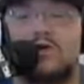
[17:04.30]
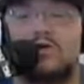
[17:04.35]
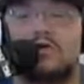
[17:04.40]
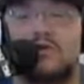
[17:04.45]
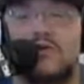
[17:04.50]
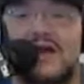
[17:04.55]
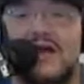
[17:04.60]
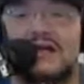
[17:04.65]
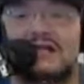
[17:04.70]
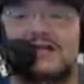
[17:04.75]

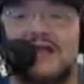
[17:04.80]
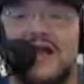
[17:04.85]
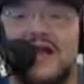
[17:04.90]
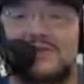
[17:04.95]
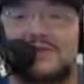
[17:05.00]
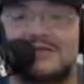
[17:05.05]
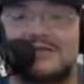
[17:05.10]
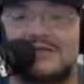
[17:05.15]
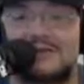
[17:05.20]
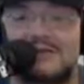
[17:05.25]
great
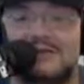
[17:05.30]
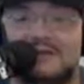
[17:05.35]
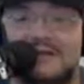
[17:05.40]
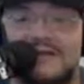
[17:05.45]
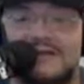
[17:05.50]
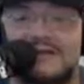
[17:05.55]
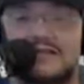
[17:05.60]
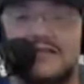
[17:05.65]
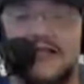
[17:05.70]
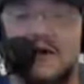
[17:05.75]
time at
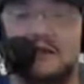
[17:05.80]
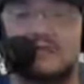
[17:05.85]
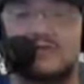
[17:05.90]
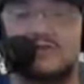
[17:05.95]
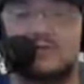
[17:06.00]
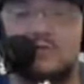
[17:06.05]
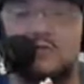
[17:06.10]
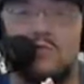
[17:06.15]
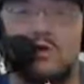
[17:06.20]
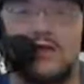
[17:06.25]
Summerfest, and that
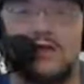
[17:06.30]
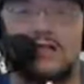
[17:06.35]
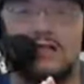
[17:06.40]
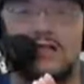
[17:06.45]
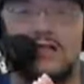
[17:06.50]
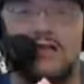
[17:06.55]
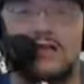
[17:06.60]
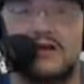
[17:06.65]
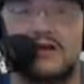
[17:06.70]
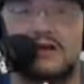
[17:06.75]
was one
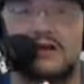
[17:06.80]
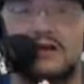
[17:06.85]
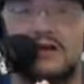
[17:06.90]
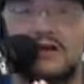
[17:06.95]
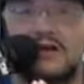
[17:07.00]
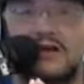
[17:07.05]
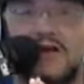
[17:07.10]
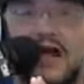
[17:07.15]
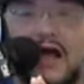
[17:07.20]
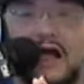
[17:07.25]
year
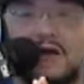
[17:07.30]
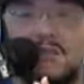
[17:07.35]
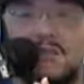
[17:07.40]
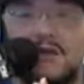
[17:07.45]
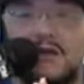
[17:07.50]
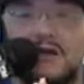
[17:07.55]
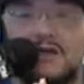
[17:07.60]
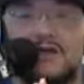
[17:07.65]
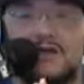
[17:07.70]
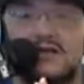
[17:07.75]
I
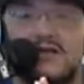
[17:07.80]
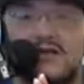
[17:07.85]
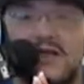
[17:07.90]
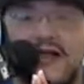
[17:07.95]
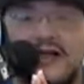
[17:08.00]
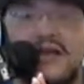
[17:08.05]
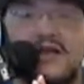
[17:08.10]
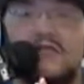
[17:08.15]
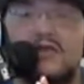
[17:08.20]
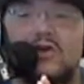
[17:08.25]

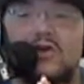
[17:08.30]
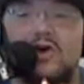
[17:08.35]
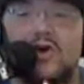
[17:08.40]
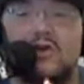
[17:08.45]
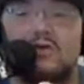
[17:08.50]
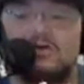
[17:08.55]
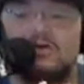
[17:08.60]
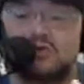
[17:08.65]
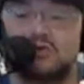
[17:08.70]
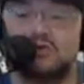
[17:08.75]
didn't even
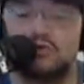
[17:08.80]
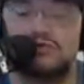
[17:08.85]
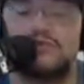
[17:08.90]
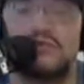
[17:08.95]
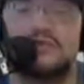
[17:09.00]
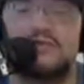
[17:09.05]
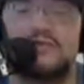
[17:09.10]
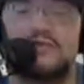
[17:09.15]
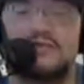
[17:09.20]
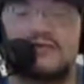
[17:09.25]
go to
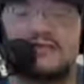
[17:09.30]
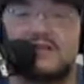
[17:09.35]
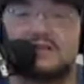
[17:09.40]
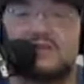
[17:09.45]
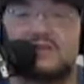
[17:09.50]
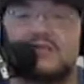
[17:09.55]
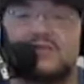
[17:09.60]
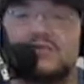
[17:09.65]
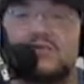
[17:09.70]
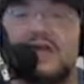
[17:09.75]
Summerfest. I
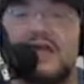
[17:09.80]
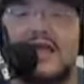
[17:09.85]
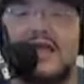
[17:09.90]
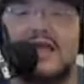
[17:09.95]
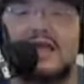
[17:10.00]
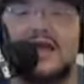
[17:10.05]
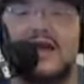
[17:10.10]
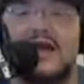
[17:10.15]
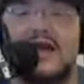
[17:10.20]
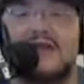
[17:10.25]
went to a
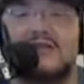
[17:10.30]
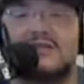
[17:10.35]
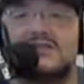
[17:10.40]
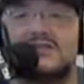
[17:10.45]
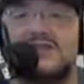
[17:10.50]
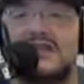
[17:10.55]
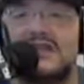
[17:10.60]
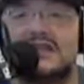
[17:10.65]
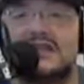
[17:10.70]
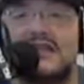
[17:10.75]

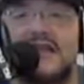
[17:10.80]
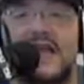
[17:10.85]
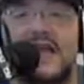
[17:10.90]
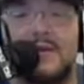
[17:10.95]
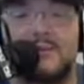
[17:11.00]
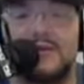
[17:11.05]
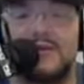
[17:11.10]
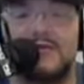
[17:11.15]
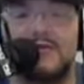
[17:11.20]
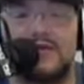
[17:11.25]
concert at the
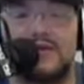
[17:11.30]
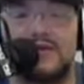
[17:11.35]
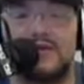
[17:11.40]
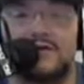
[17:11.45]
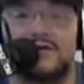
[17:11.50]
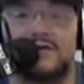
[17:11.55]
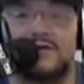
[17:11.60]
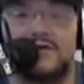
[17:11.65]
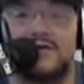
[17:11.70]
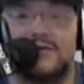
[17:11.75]

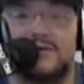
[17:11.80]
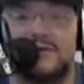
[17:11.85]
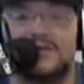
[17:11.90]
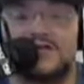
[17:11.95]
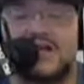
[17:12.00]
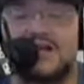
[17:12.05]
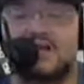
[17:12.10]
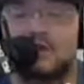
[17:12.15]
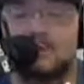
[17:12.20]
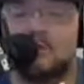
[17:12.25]
amphitheater, which
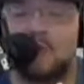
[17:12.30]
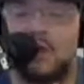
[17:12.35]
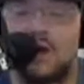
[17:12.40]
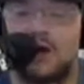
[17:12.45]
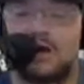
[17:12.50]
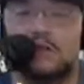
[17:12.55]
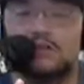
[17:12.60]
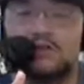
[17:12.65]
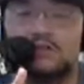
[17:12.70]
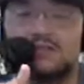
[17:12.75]
I had to
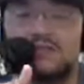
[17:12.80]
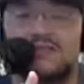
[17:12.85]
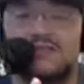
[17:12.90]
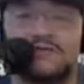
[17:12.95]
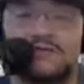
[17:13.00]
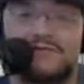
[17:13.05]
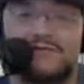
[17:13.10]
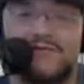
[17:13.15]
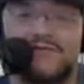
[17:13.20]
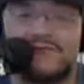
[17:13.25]
walk through the
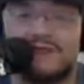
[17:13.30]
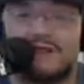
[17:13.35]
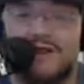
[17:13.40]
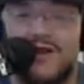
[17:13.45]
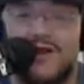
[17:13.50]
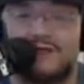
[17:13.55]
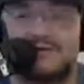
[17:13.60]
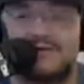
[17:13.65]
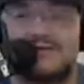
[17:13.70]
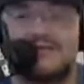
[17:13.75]
Summerfest
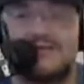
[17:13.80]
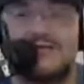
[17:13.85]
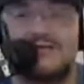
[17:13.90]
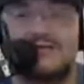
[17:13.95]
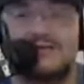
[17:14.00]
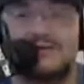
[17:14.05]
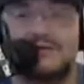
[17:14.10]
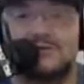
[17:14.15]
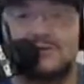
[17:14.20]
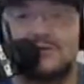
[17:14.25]
grounds to
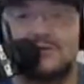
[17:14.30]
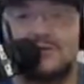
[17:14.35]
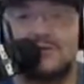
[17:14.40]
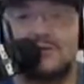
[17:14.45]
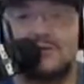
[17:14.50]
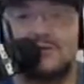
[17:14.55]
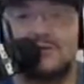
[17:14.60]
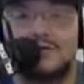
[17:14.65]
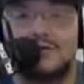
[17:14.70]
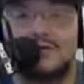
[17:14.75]
get to.
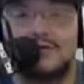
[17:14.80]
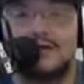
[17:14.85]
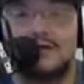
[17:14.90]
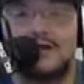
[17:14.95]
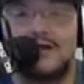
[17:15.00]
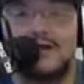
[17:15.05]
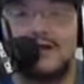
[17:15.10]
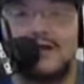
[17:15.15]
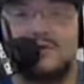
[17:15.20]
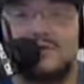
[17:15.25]

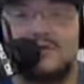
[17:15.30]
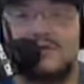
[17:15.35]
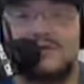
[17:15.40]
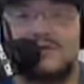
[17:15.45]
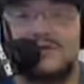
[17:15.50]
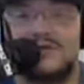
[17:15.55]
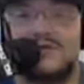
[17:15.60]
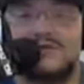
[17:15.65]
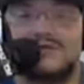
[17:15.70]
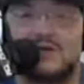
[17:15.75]
And it was
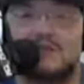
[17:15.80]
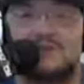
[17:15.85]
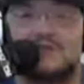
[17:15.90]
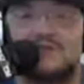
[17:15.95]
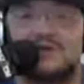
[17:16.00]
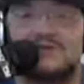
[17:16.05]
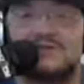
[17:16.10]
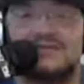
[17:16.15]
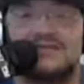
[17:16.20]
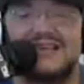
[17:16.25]
because I went
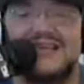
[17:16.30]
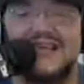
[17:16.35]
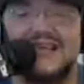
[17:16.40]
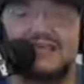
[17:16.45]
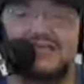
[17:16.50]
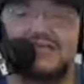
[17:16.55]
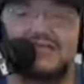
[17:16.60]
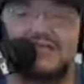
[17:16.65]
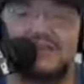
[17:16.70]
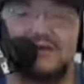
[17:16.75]
to go see
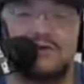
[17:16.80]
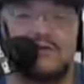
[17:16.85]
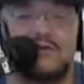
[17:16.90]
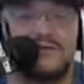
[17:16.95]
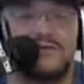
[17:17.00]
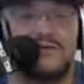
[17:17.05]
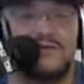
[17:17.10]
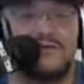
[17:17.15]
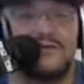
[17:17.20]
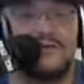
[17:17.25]
Ed Sheeran,
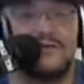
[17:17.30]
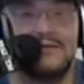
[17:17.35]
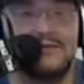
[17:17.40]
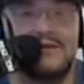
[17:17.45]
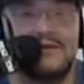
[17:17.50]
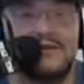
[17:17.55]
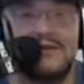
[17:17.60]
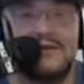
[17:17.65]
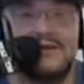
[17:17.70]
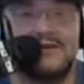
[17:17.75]

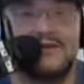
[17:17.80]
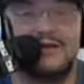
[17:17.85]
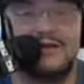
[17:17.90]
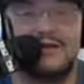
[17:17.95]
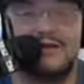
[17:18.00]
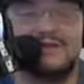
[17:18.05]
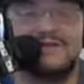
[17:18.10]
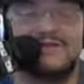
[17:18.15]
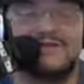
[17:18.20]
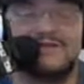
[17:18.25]
right?
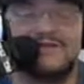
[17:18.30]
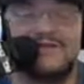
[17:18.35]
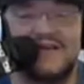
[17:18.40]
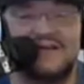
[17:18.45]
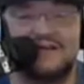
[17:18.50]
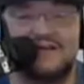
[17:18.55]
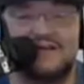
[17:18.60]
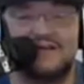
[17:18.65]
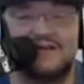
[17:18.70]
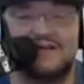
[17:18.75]
Who's my
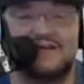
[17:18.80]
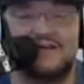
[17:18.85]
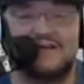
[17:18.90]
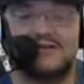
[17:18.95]
favorite.